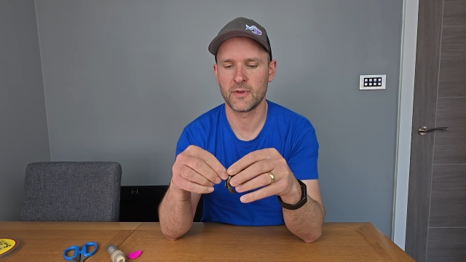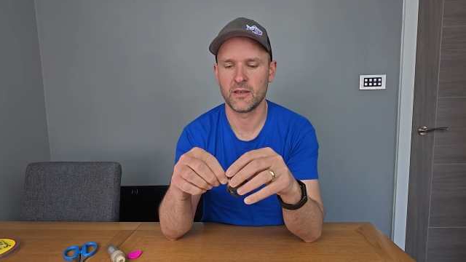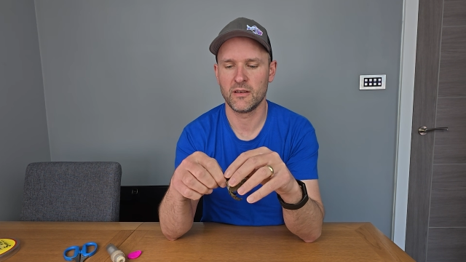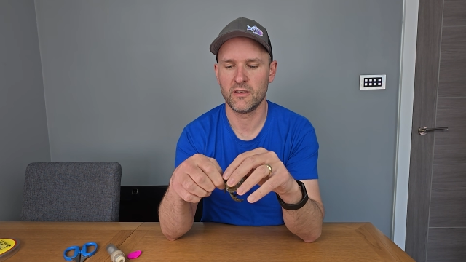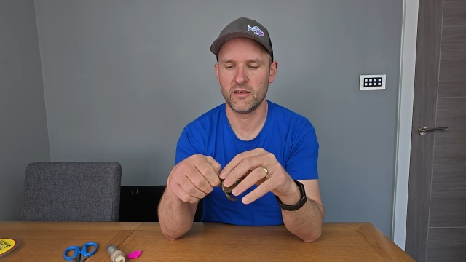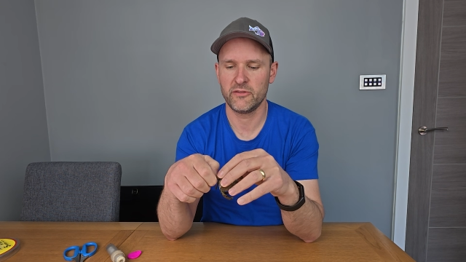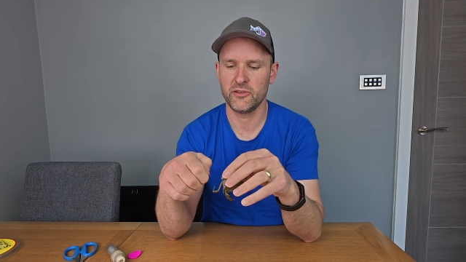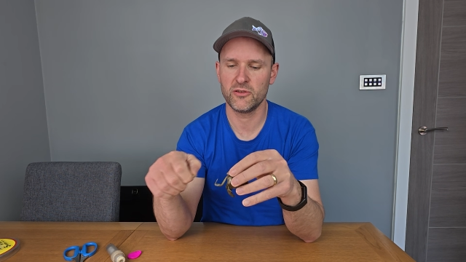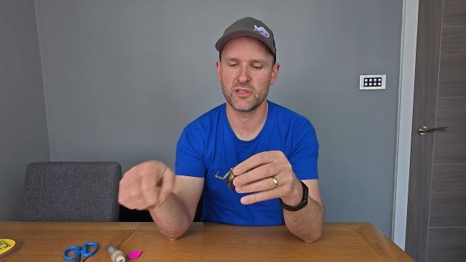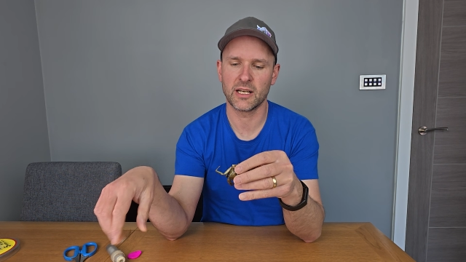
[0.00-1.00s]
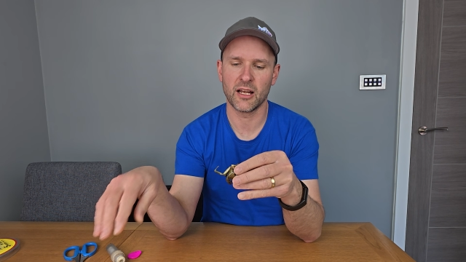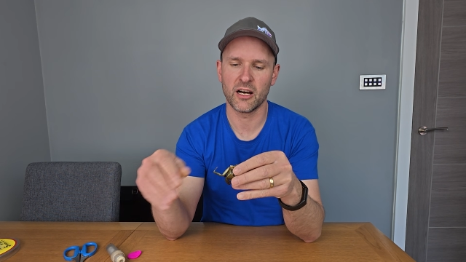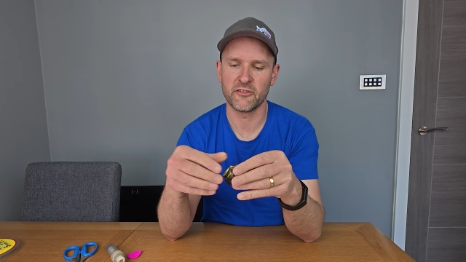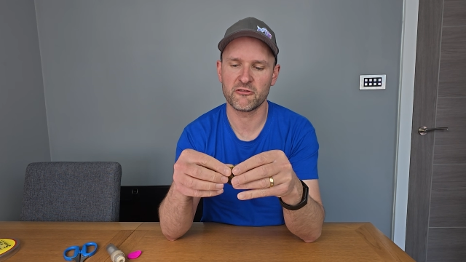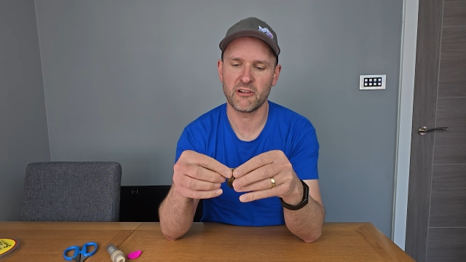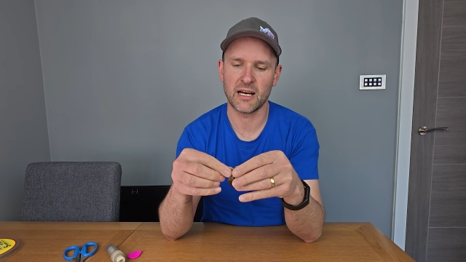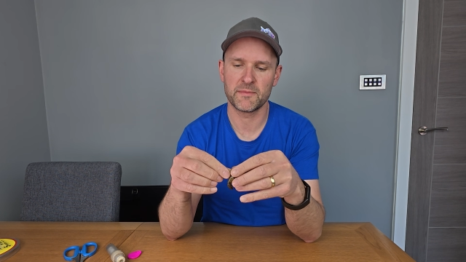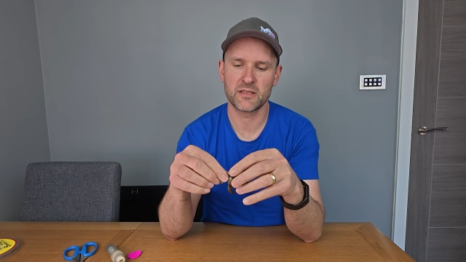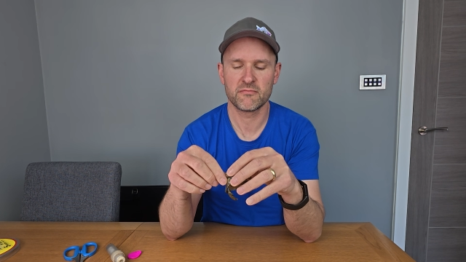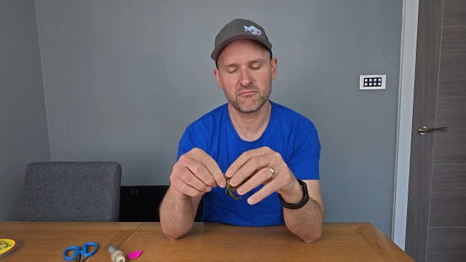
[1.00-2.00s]
If you're using live
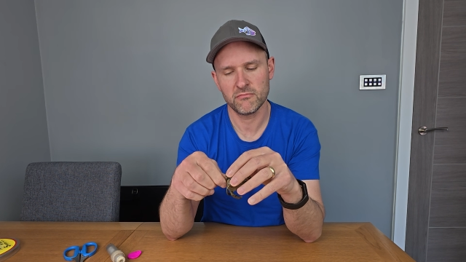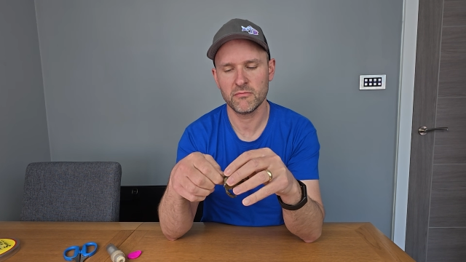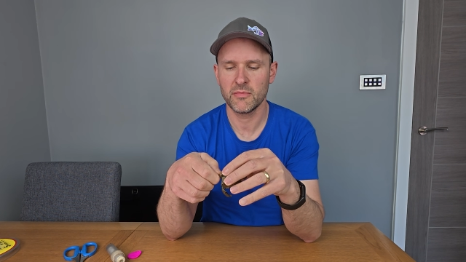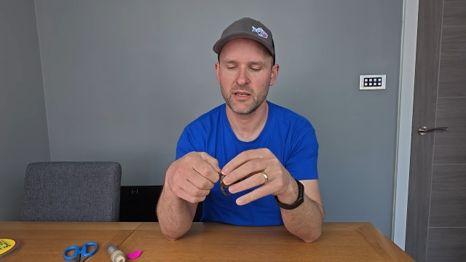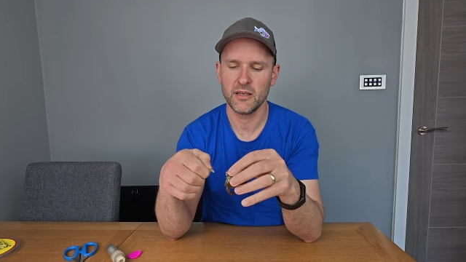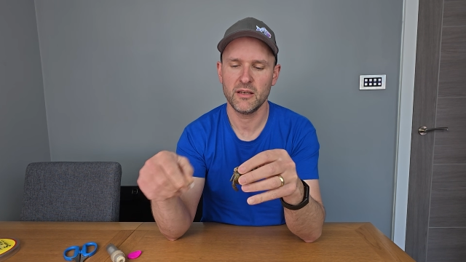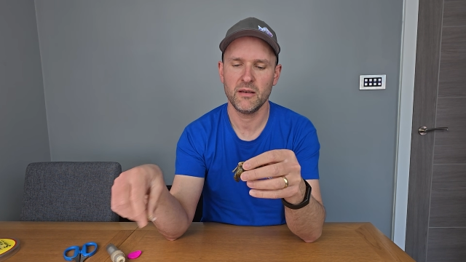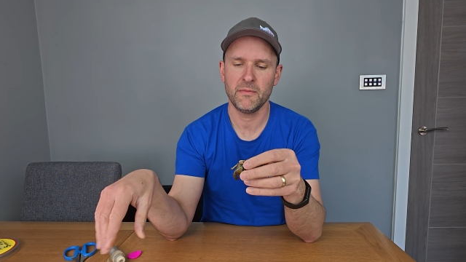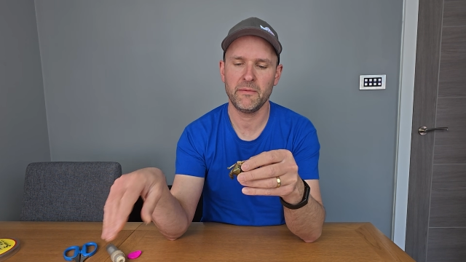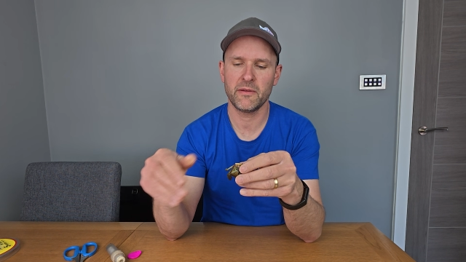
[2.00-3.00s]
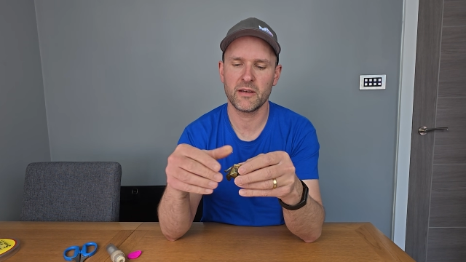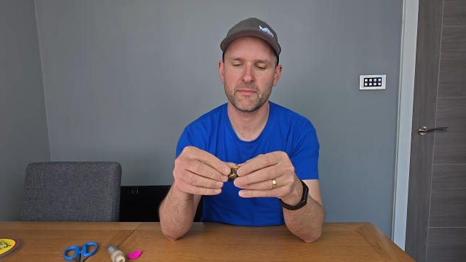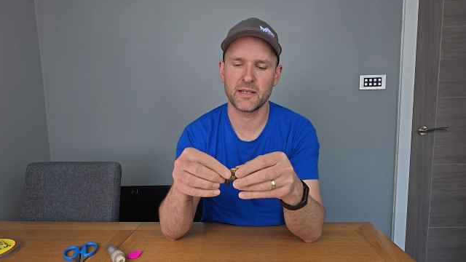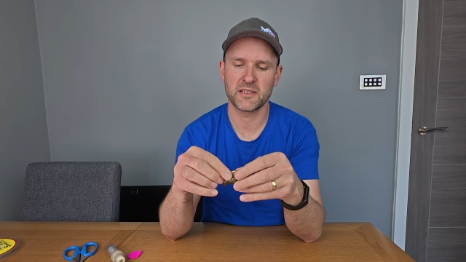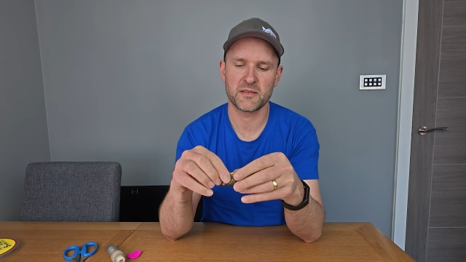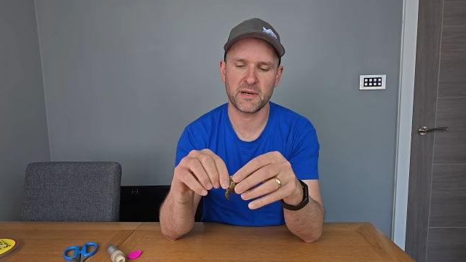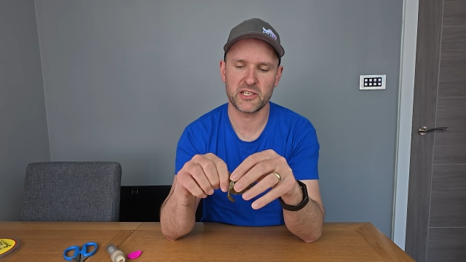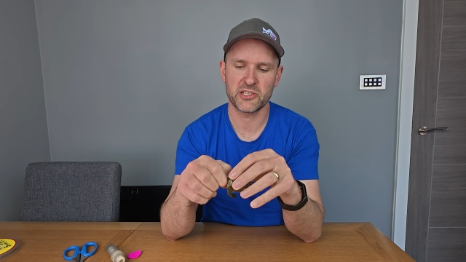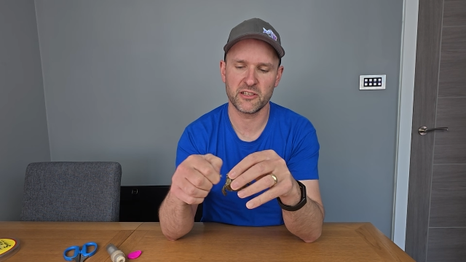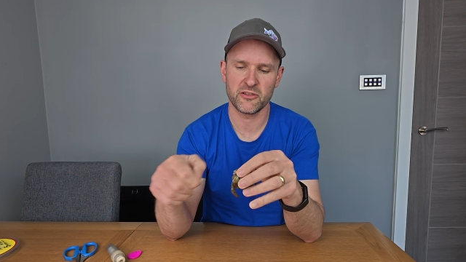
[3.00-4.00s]
crabs, maybe think about
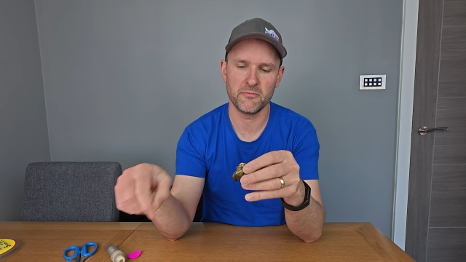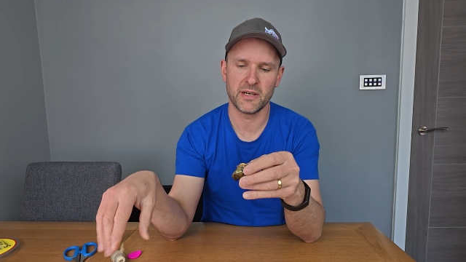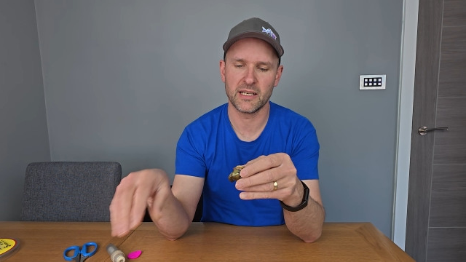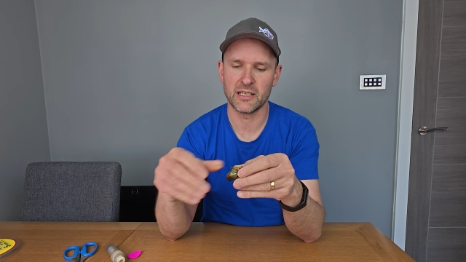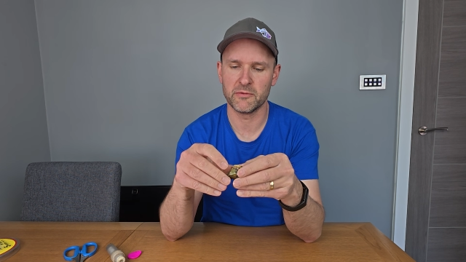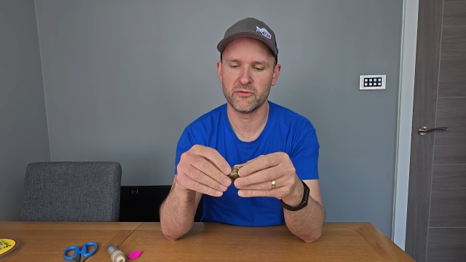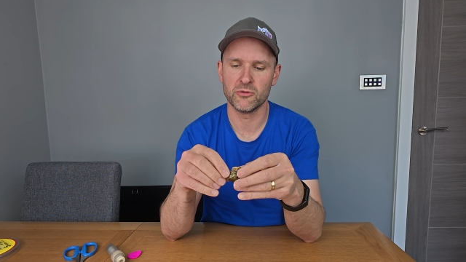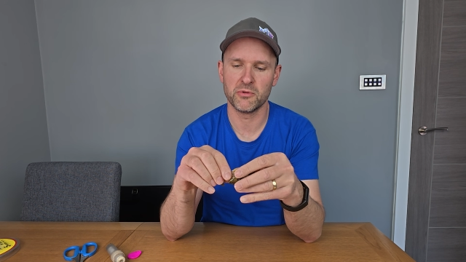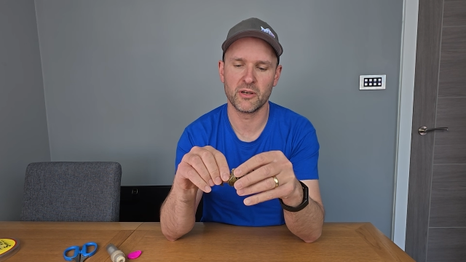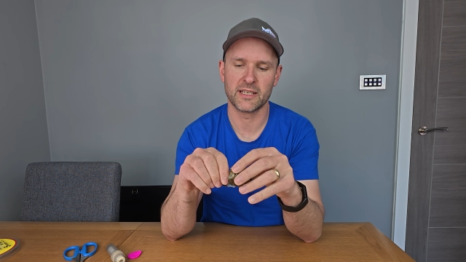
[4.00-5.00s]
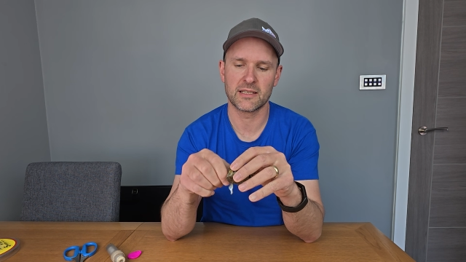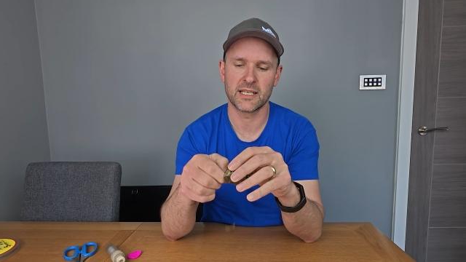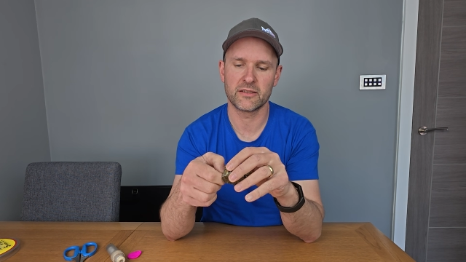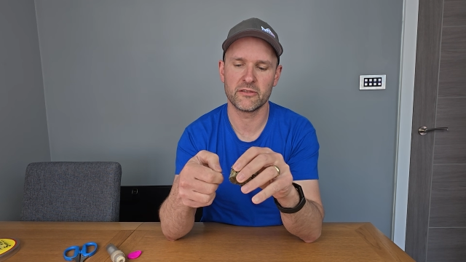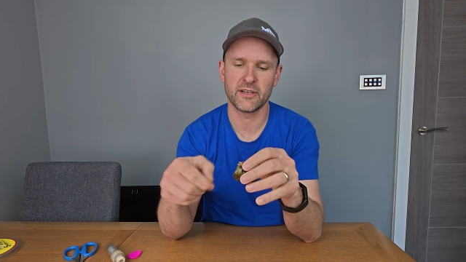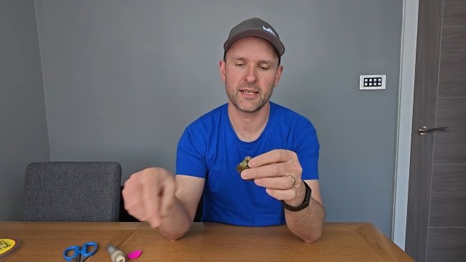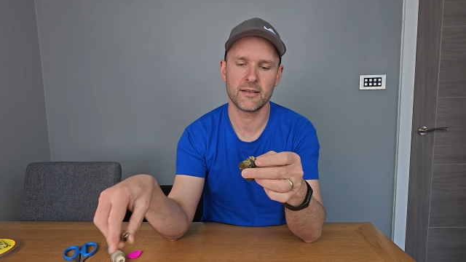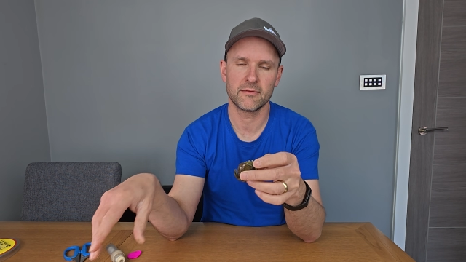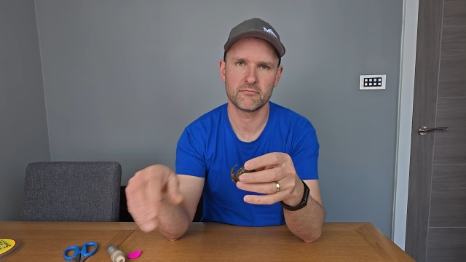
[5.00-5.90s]
dispatching it humanely before pulling its legs off, eh?